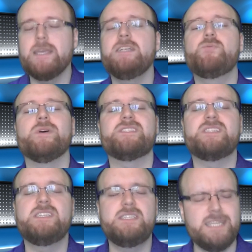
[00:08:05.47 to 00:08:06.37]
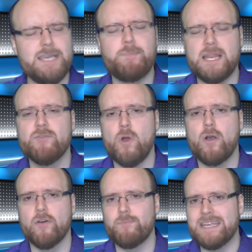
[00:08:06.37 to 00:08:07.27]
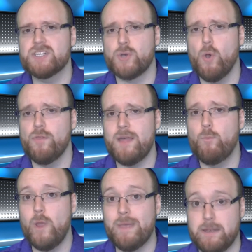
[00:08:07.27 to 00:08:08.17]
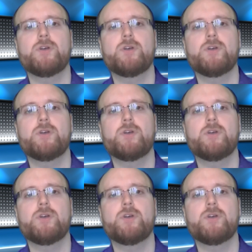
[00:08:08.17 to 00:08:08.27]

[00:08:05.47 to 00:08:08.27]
It was deeply wrong of me to call them women.